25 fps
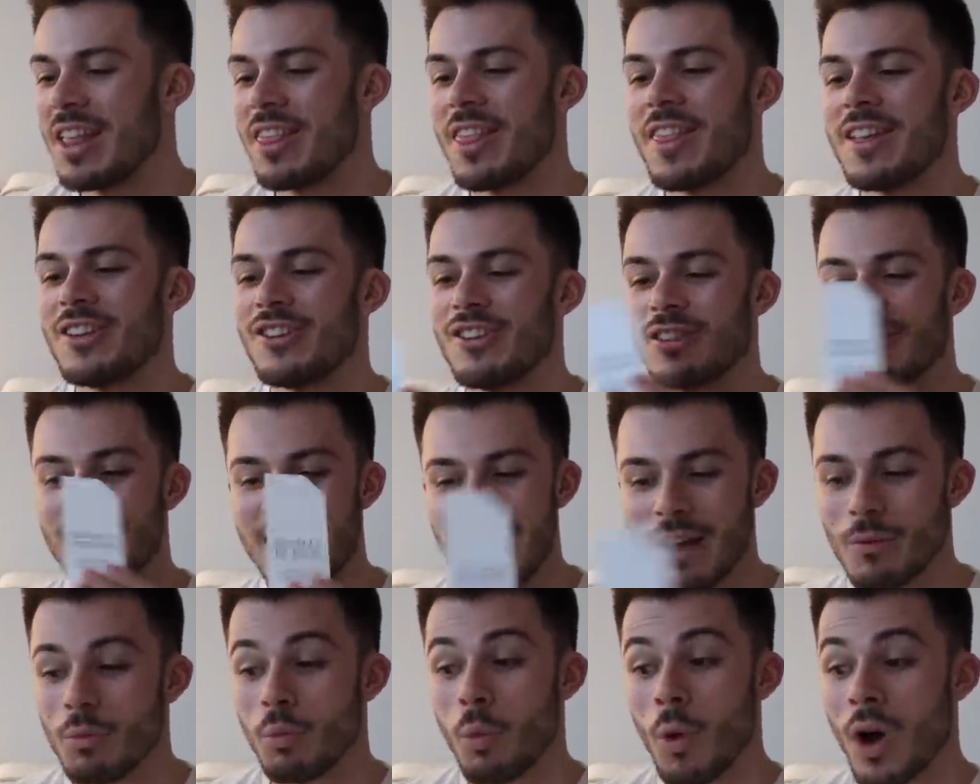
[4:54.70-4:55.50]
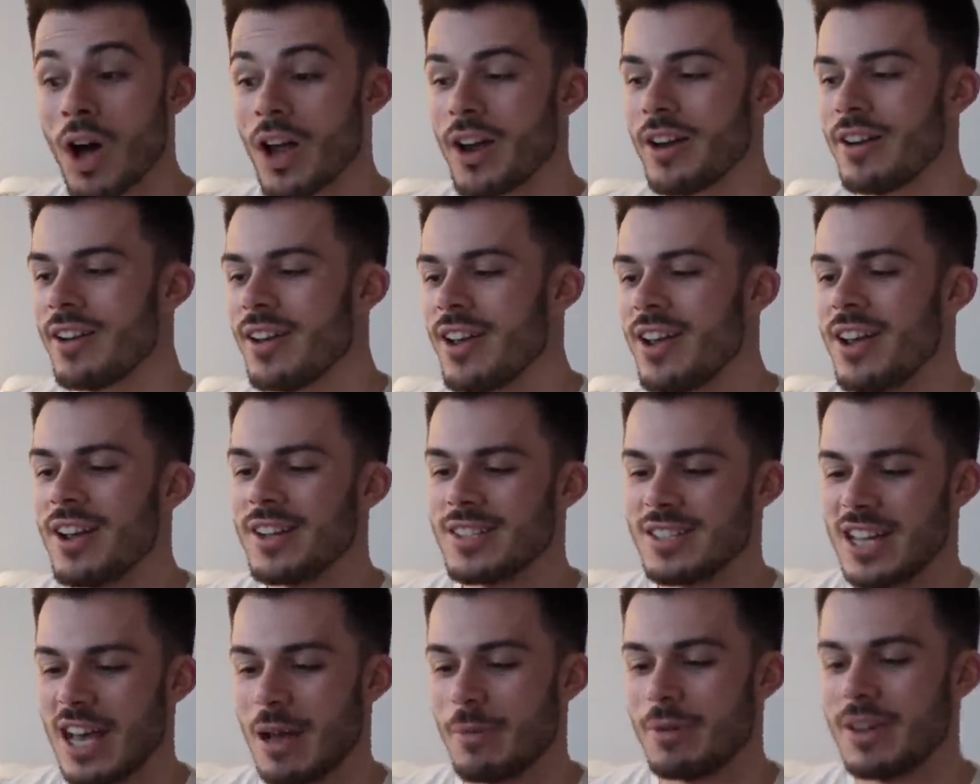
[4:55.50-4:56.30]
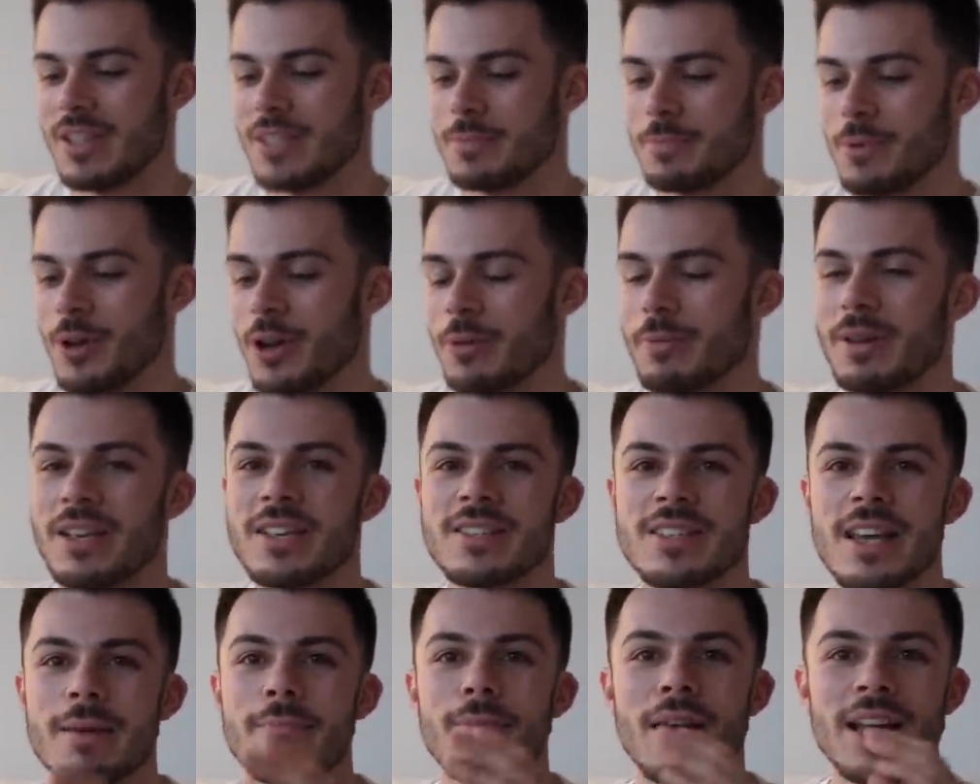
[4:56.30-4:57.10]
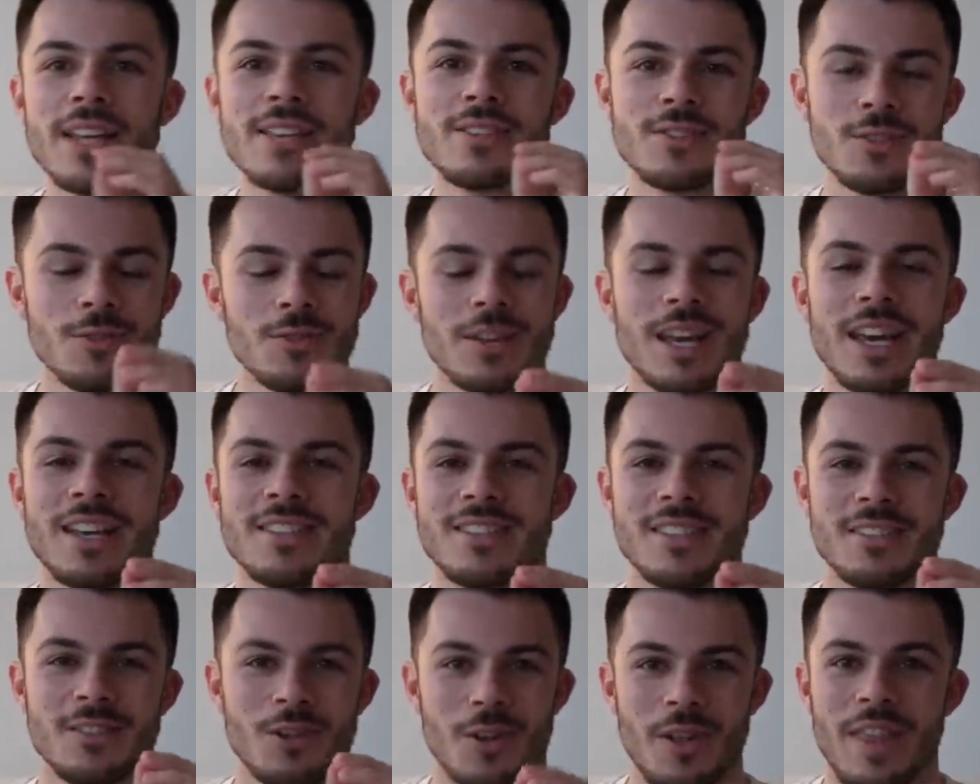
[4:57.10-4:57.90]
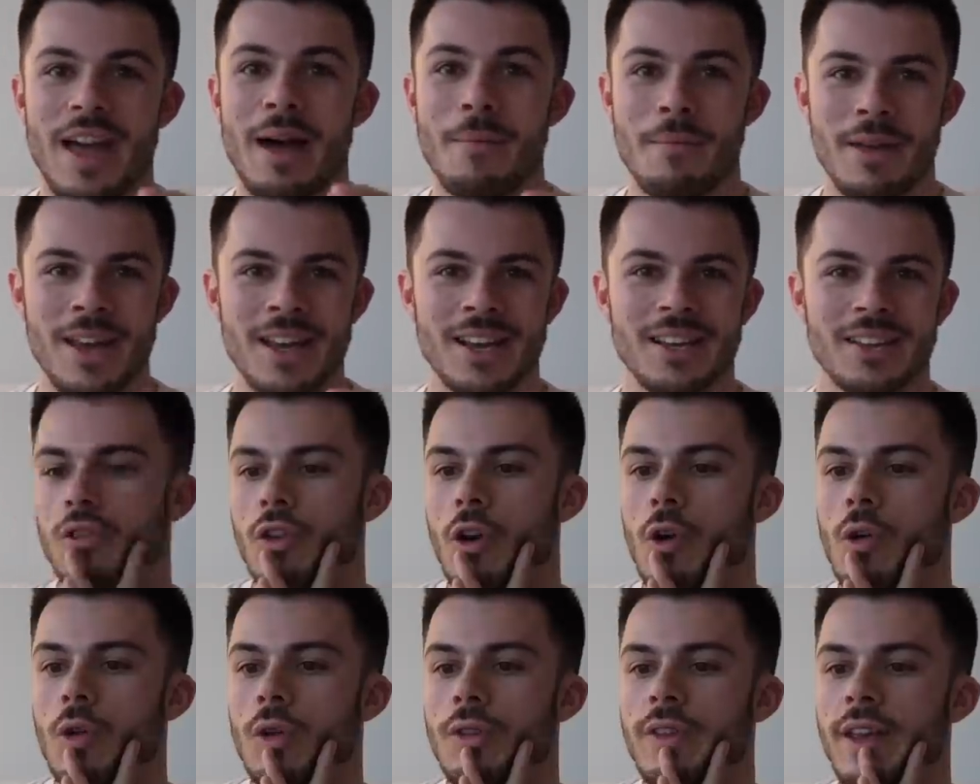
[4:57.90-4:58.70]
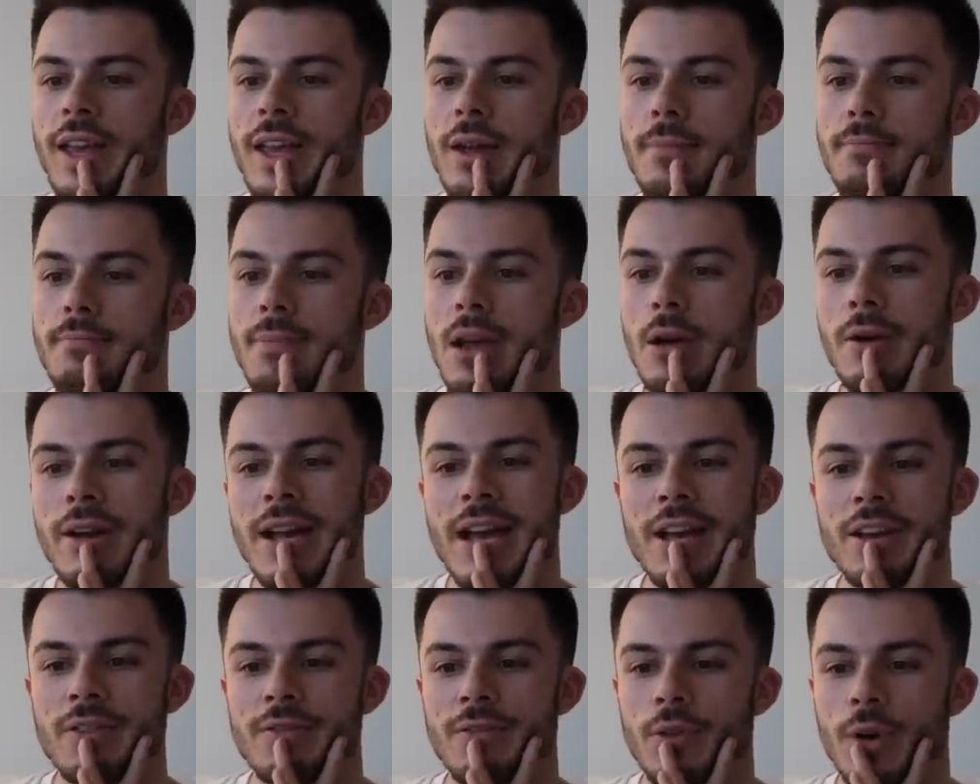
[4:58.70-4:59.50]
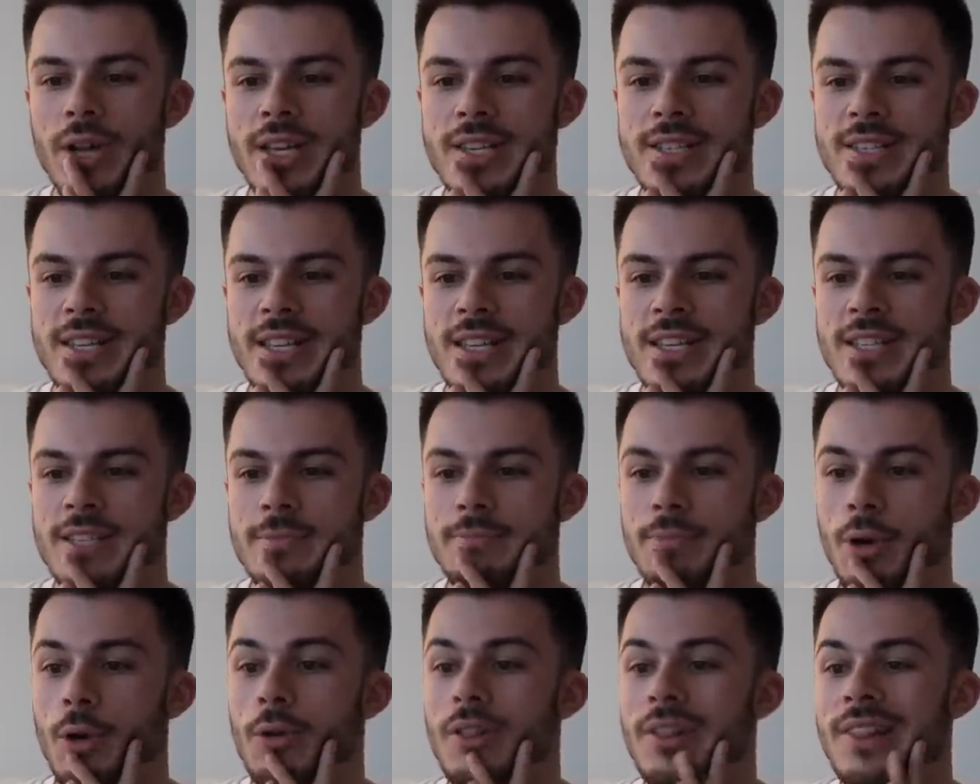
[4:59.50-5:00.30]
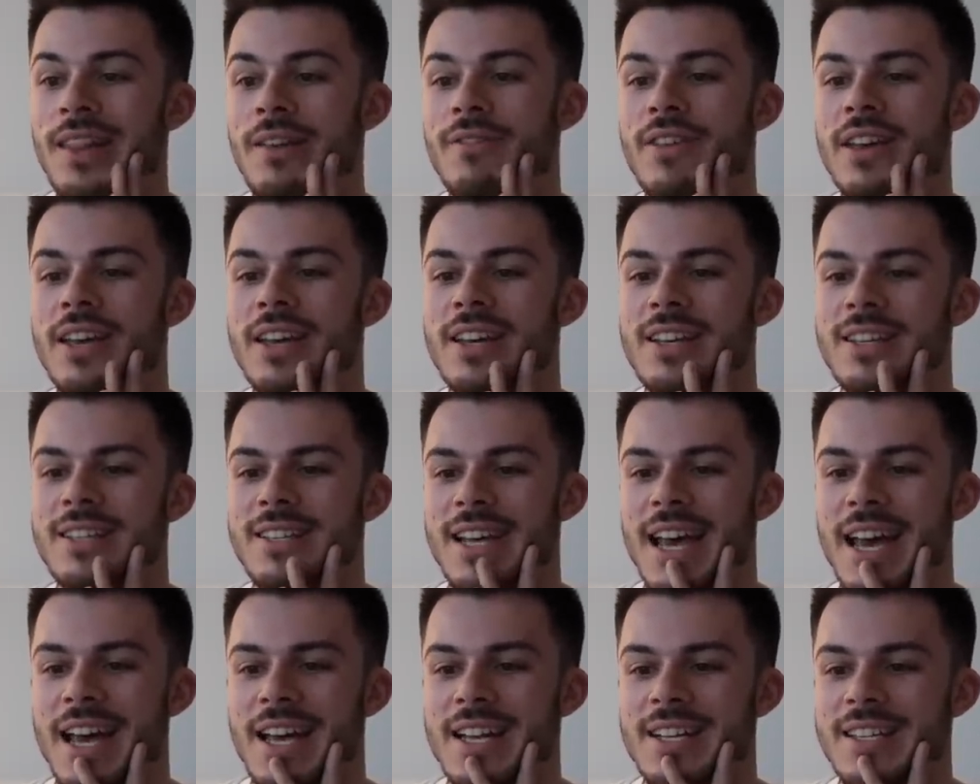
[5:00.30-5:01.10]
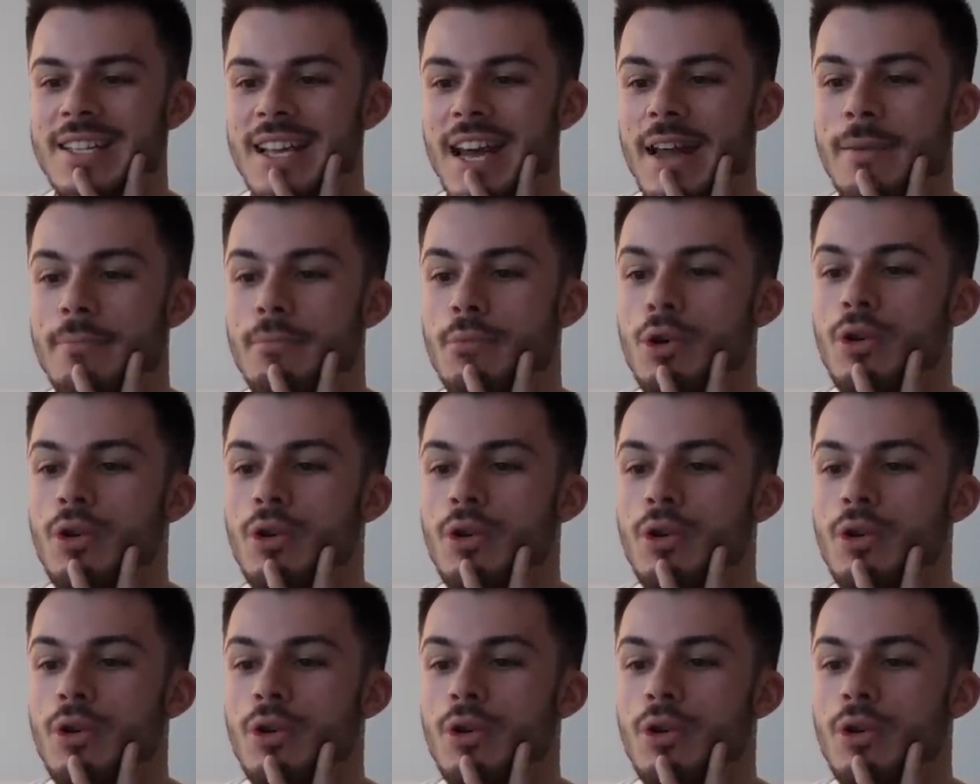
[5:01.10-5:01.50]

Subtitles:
they just had one Taiwanese book, because like my suitcase is not that big. Told in a myriad of voices, both living and dead, and